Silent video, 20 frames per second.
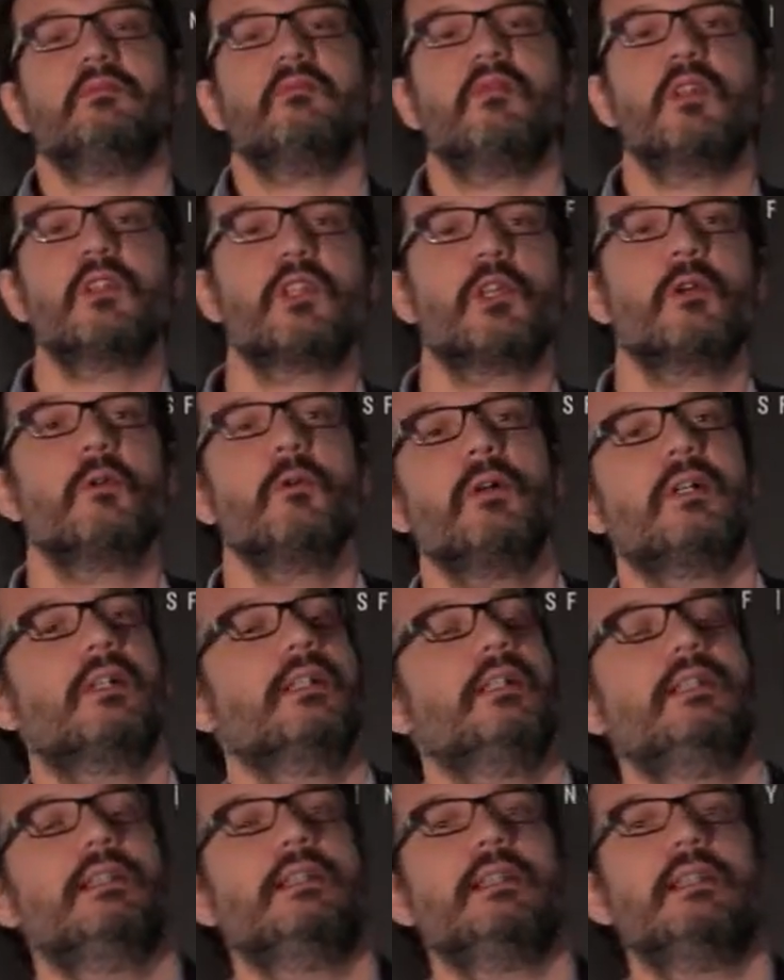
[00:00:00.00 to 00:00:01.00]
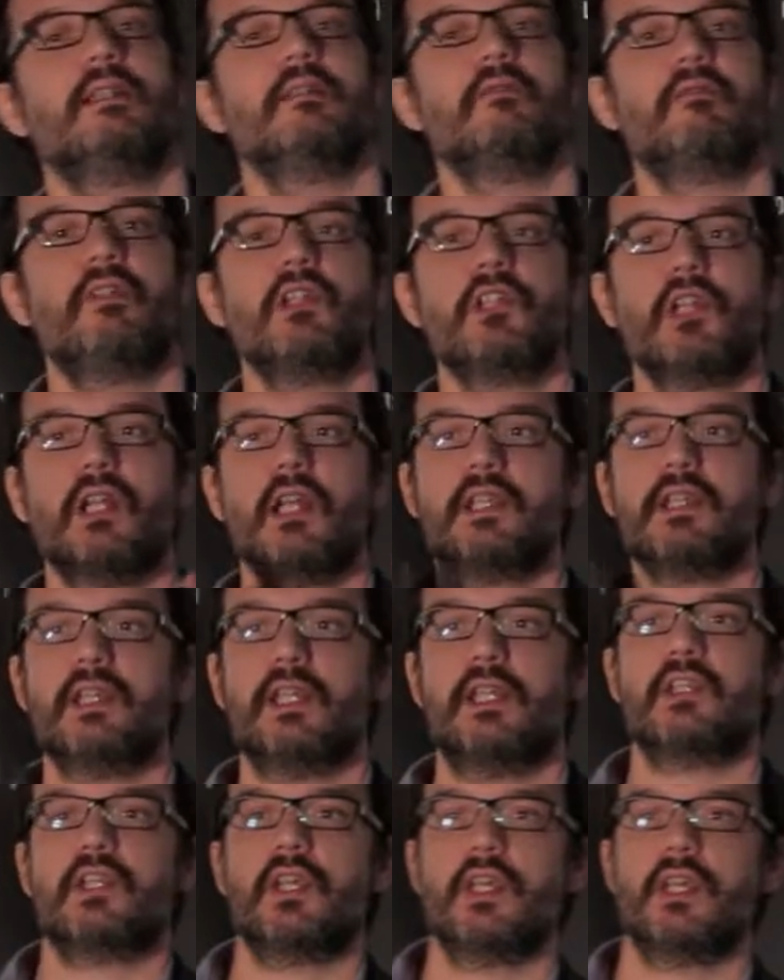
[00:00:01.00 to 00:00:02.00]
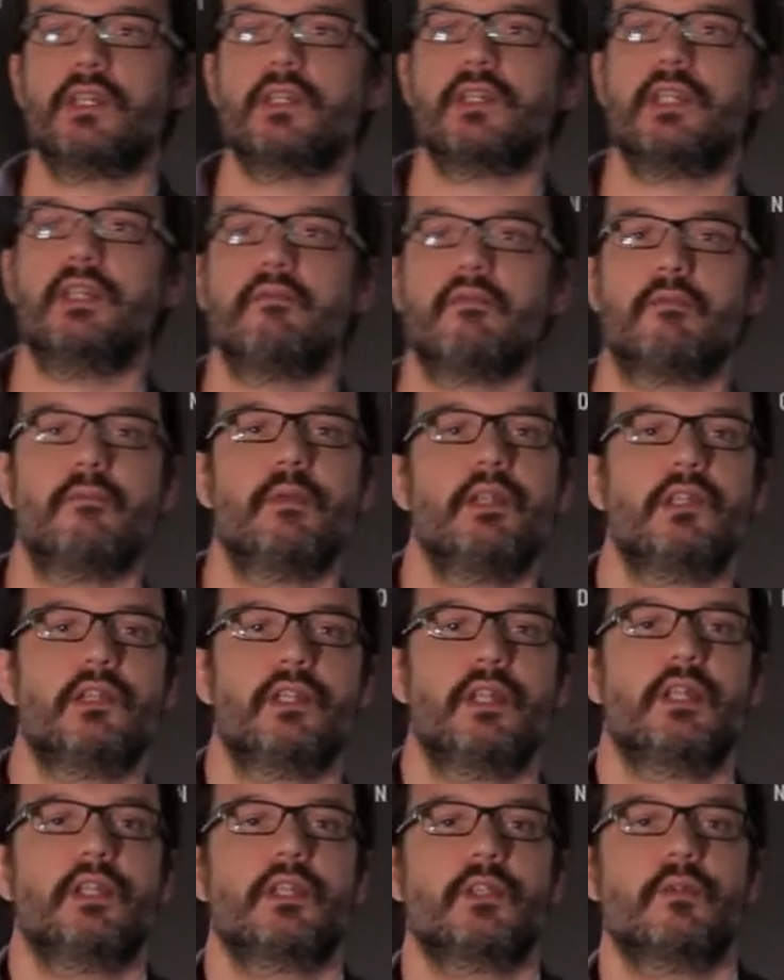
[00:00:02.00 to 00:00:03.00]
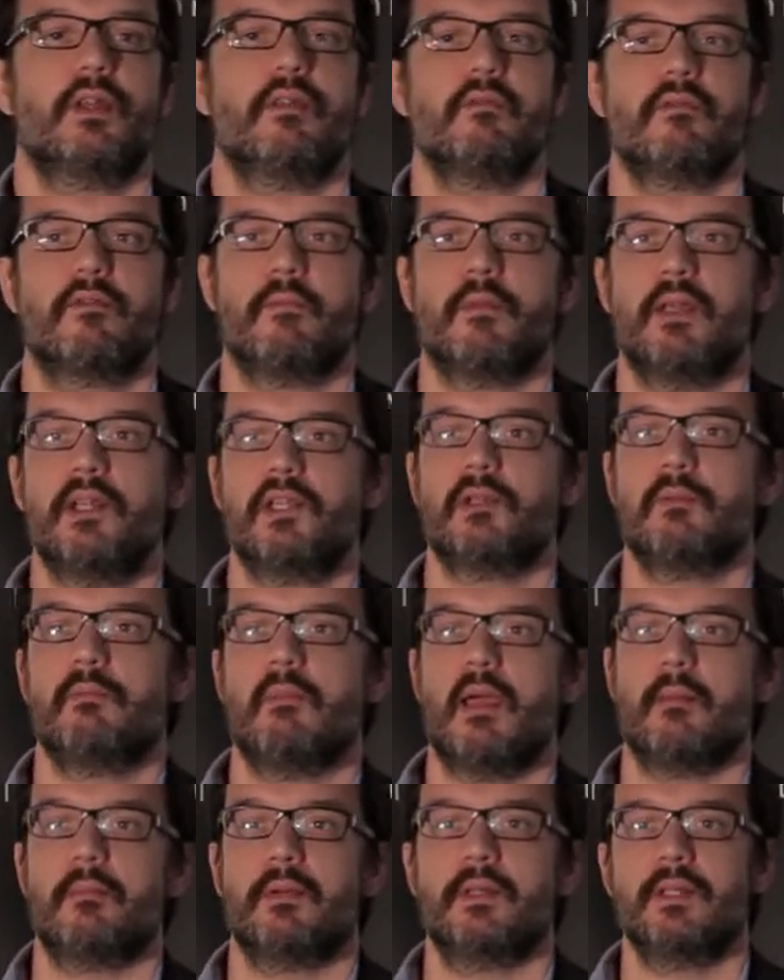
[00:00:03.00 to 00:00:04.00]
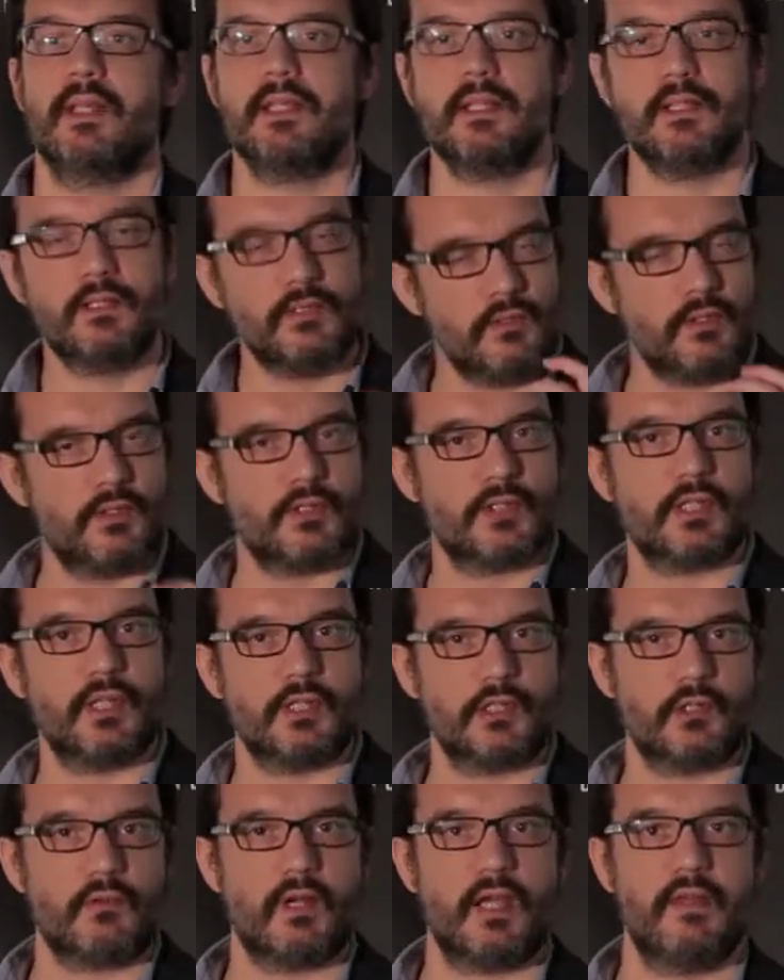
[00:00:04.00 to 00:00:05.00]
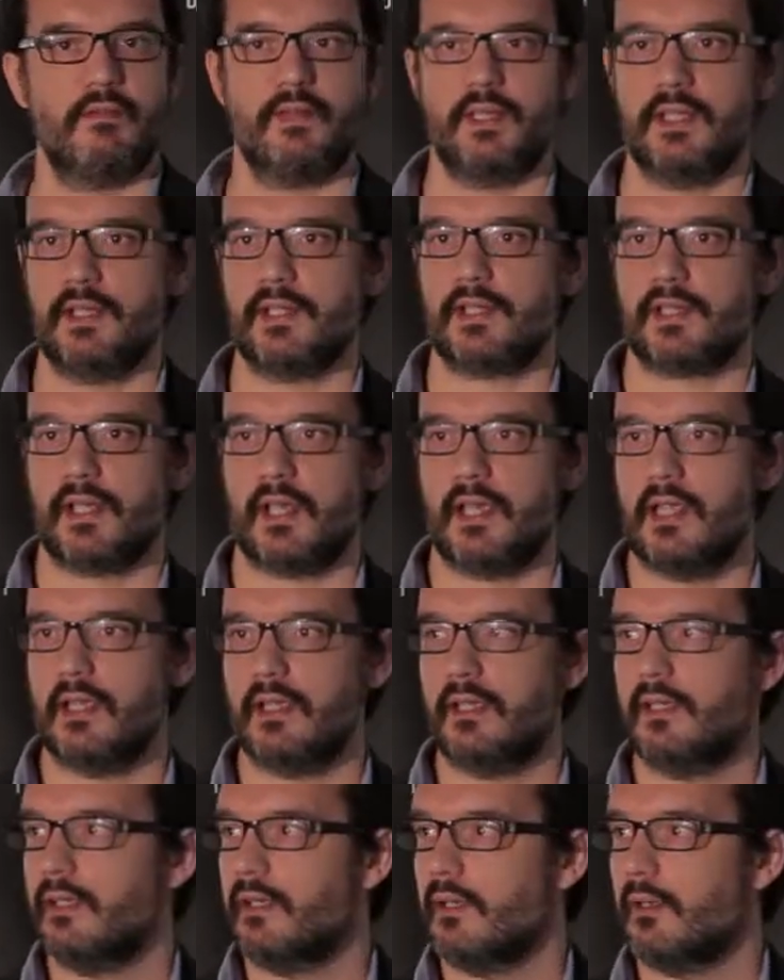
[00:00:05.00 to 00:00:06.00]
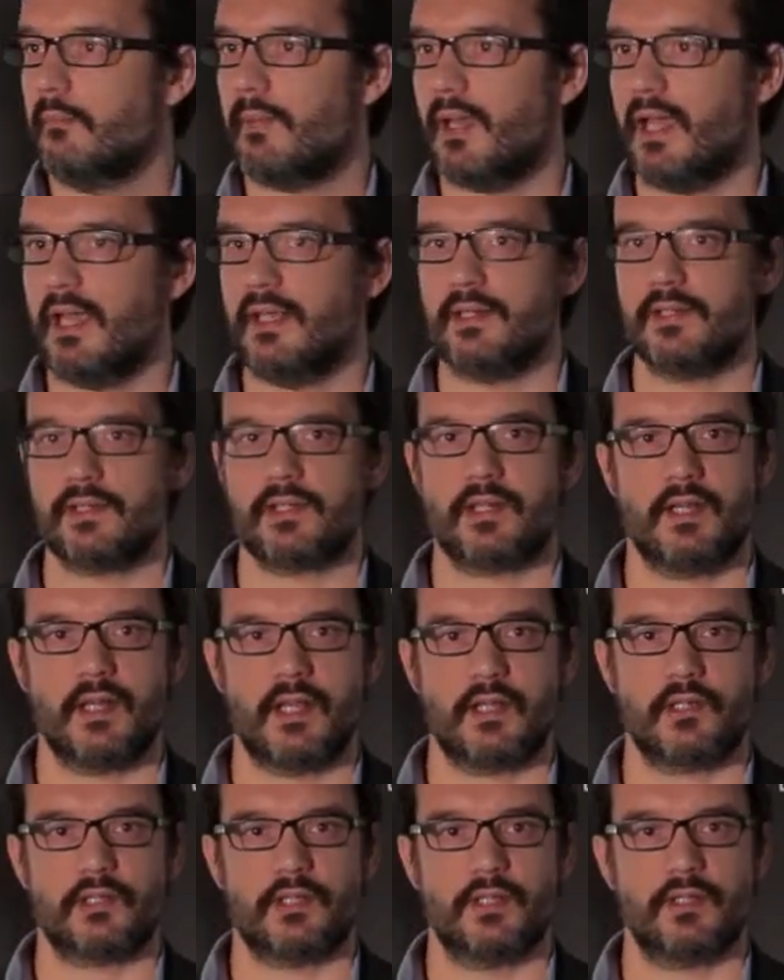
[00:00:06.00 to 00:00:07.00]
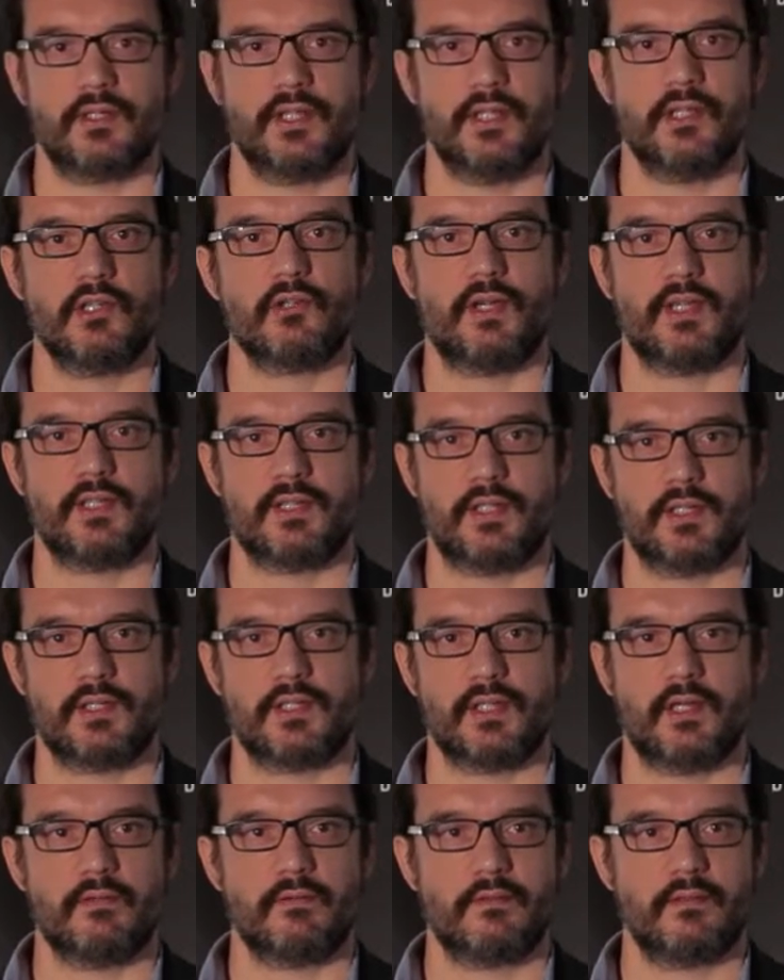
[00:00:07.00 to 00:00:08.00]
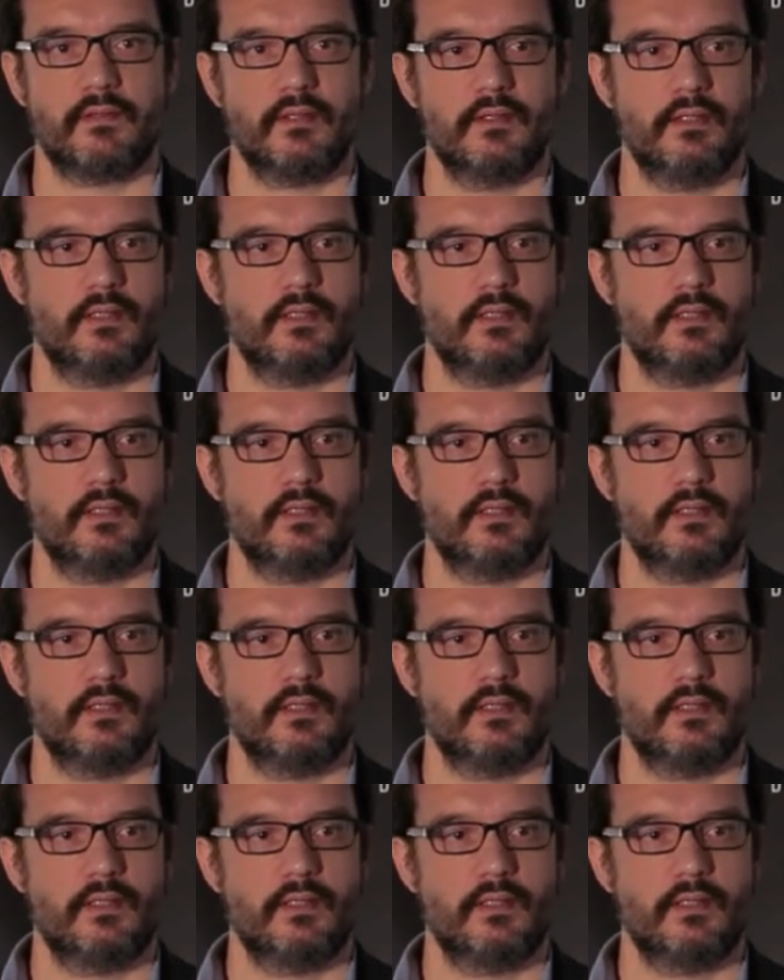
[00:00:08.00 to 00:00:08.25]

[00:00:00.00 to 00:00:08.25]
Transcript: So visualizing it turns the information into an information map, and then you can start deriving insight, patterns, connections, the interesting stuff.